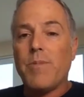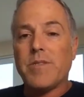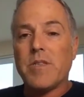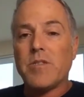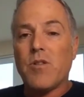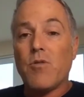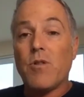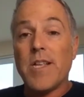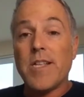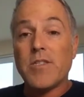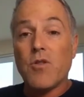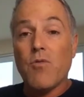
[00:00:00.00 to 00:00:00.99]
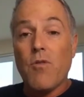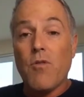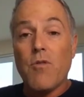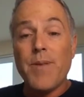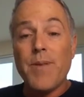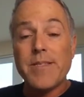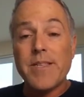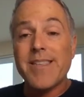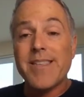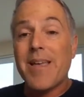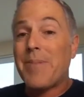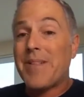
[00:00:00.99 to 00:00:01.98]
business owner needs to grow their
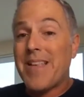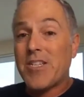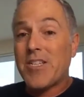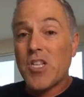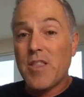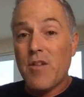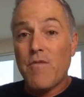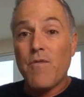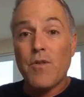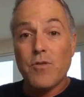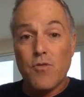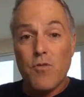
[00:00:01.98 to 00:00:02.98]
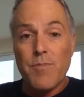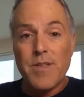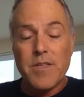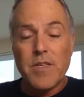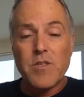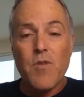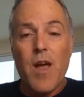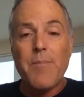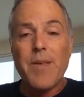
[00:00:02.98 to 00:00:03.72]
business and potentially their virtual business, right?